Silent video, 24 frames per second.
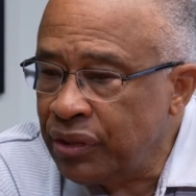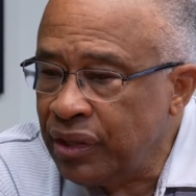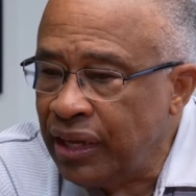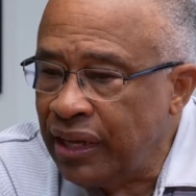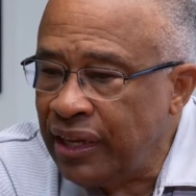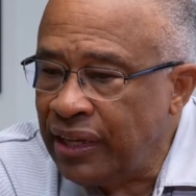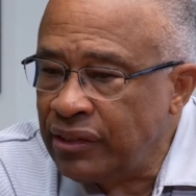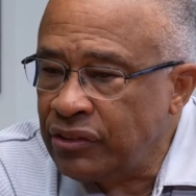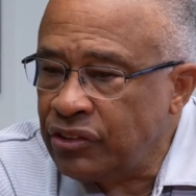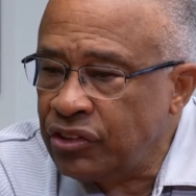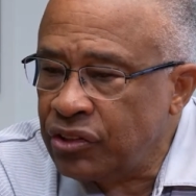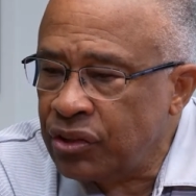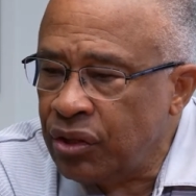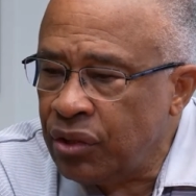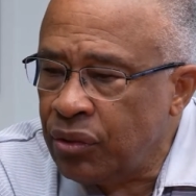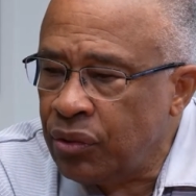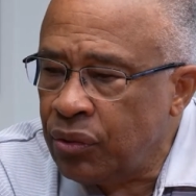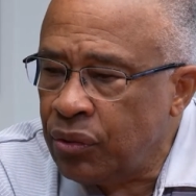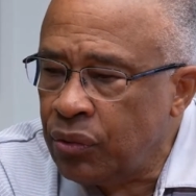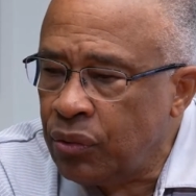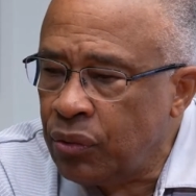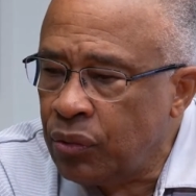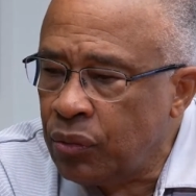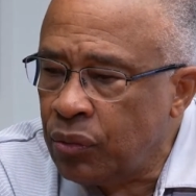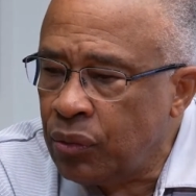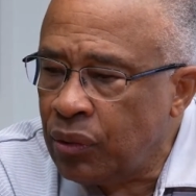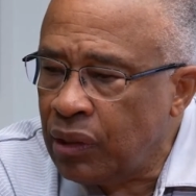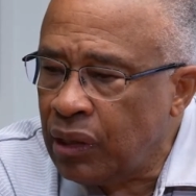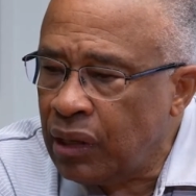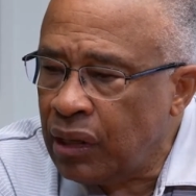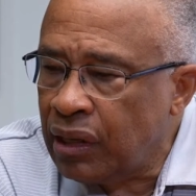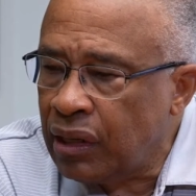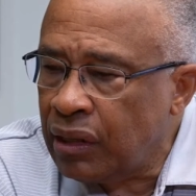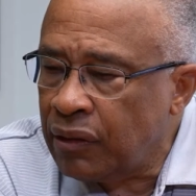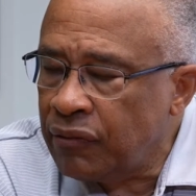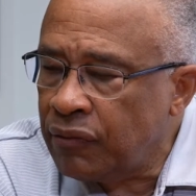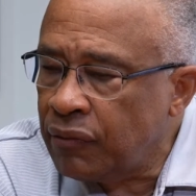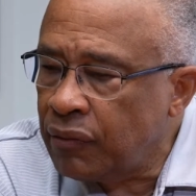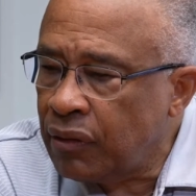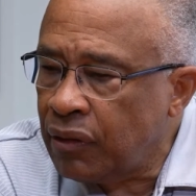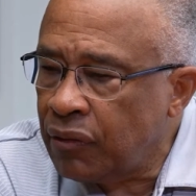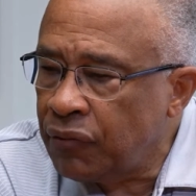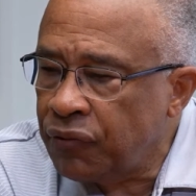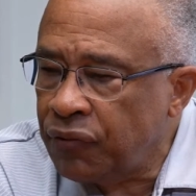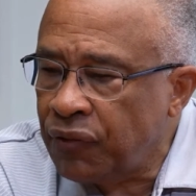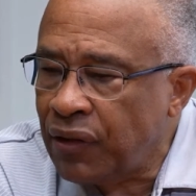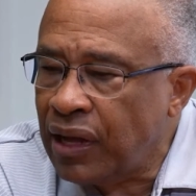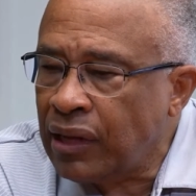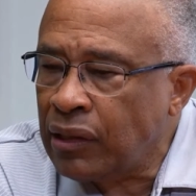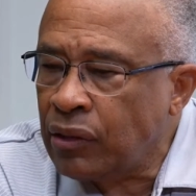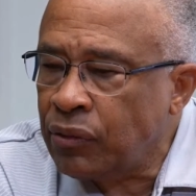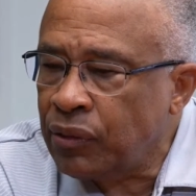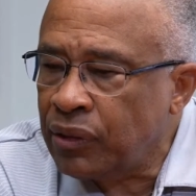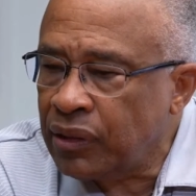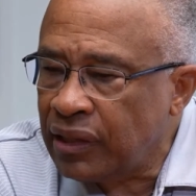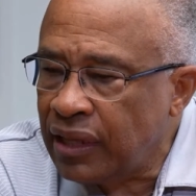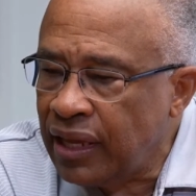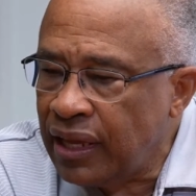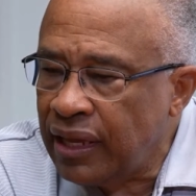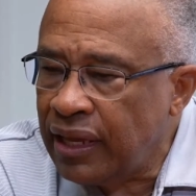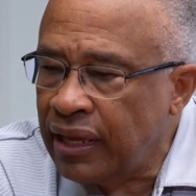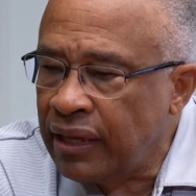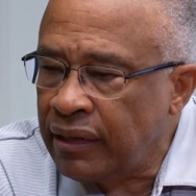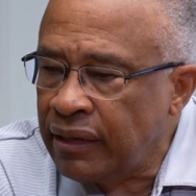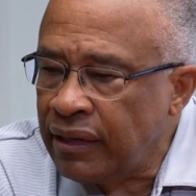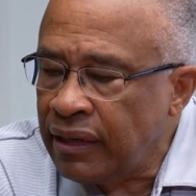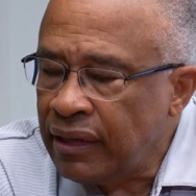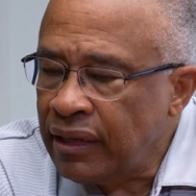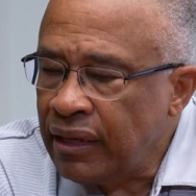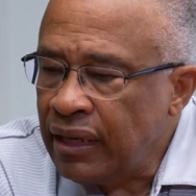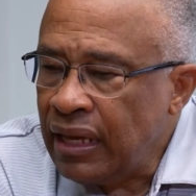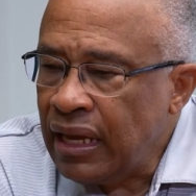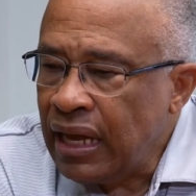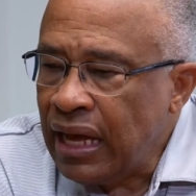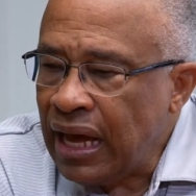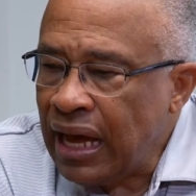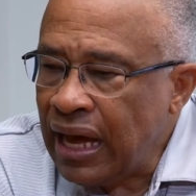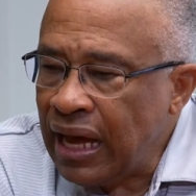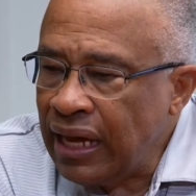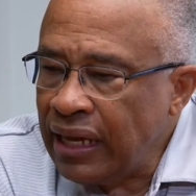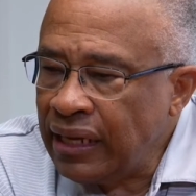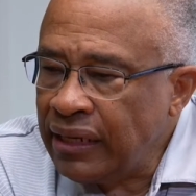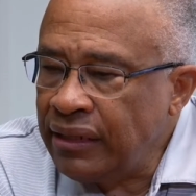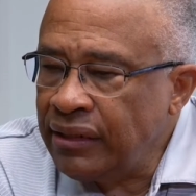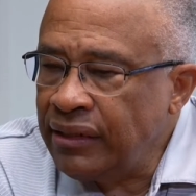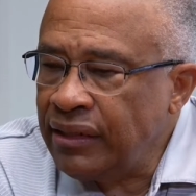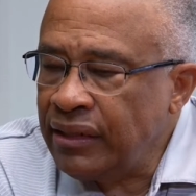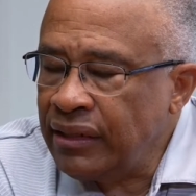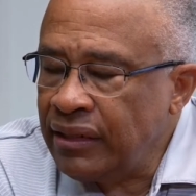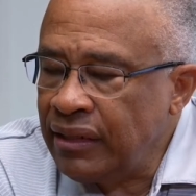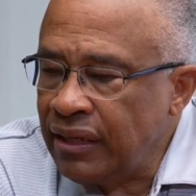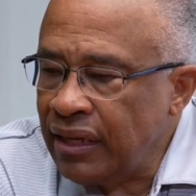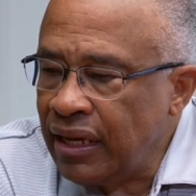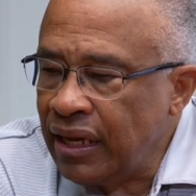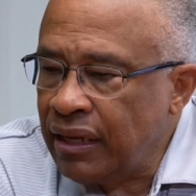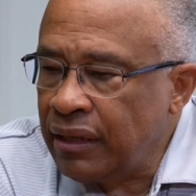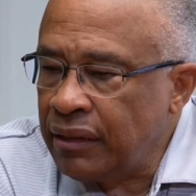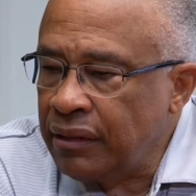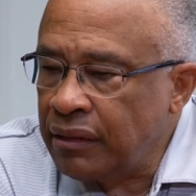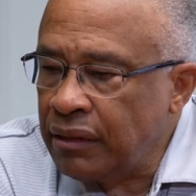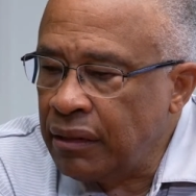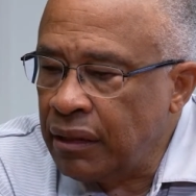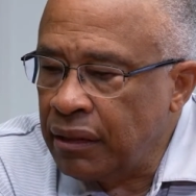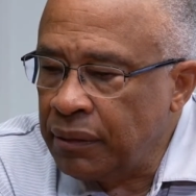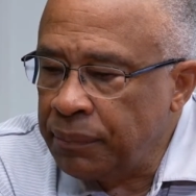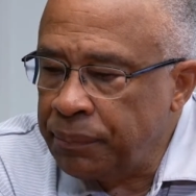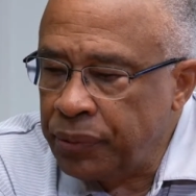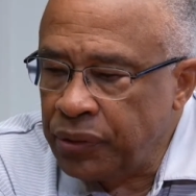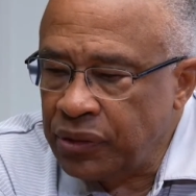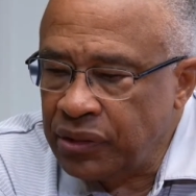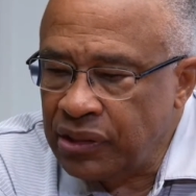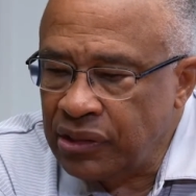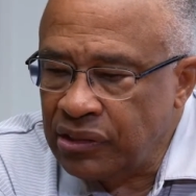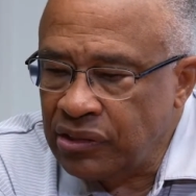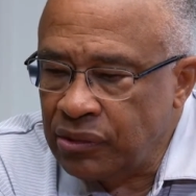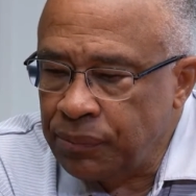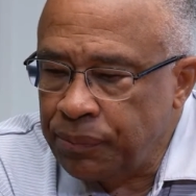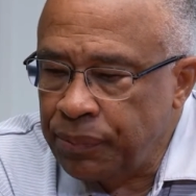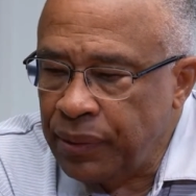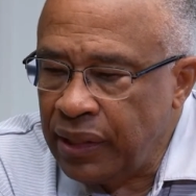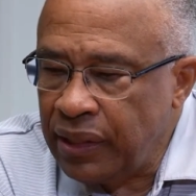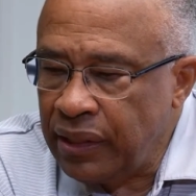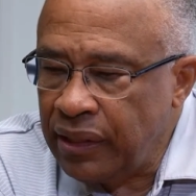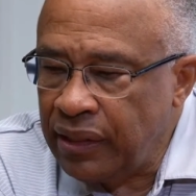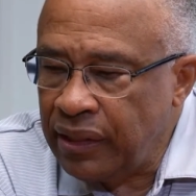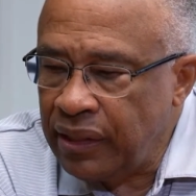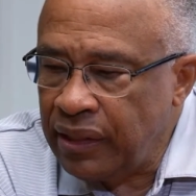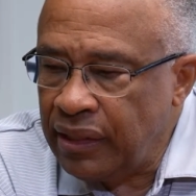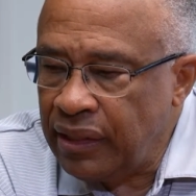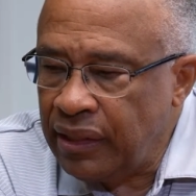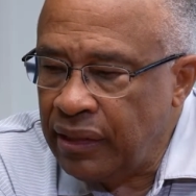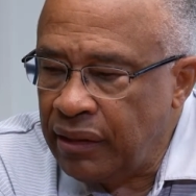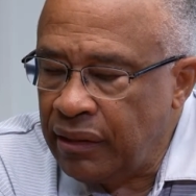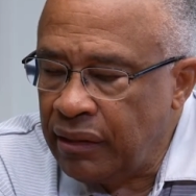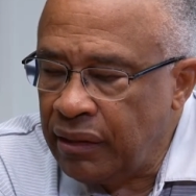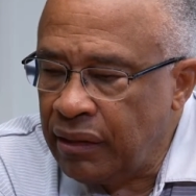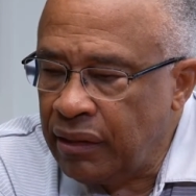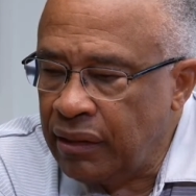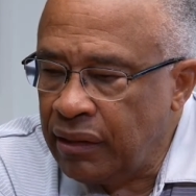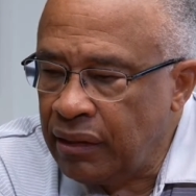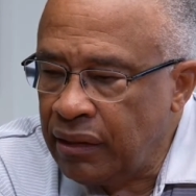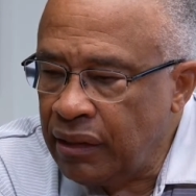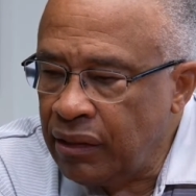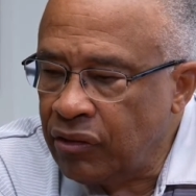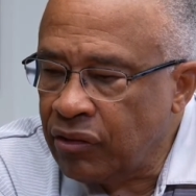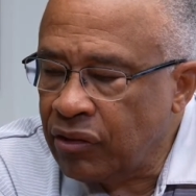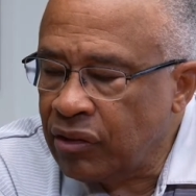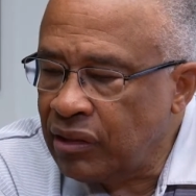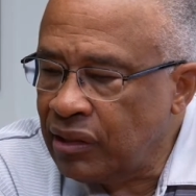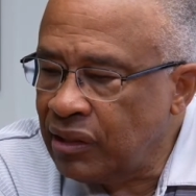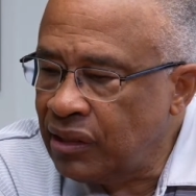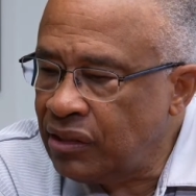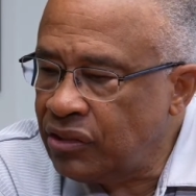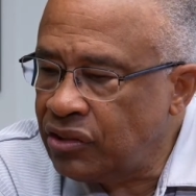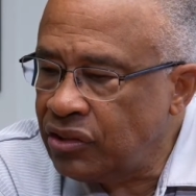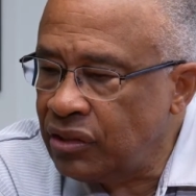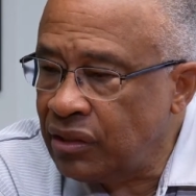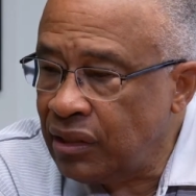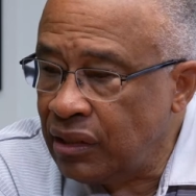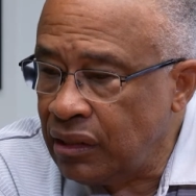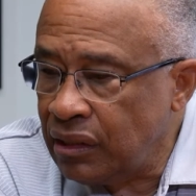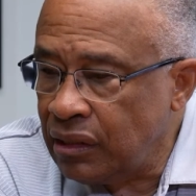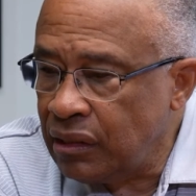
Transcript: And so following that, I did not participate in intercollegiate